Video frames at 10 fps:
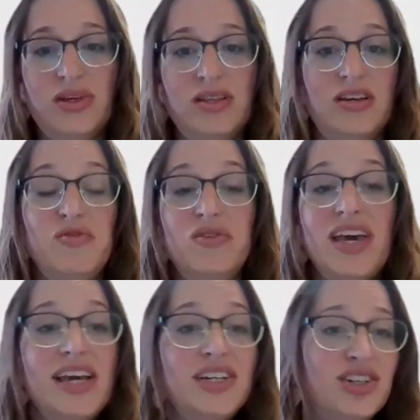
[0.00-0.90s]
with
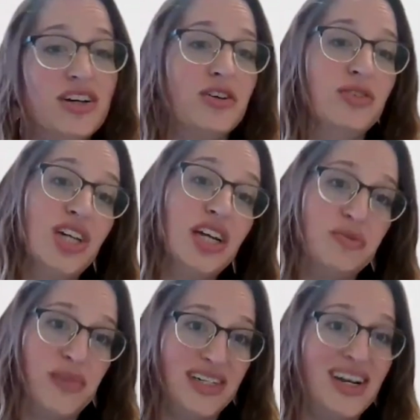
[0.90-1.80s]
communication or
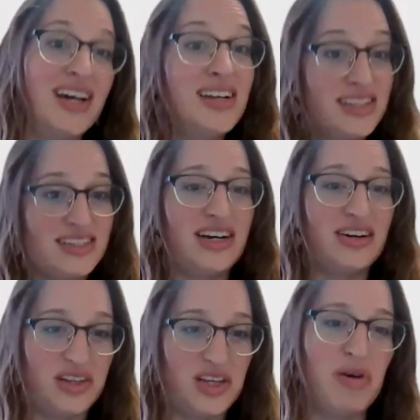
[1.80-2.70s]
judgment, not
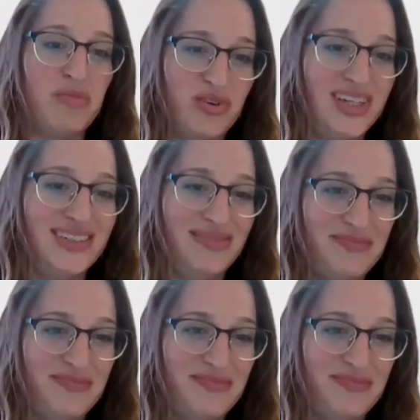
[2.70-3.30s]
necessarily memory.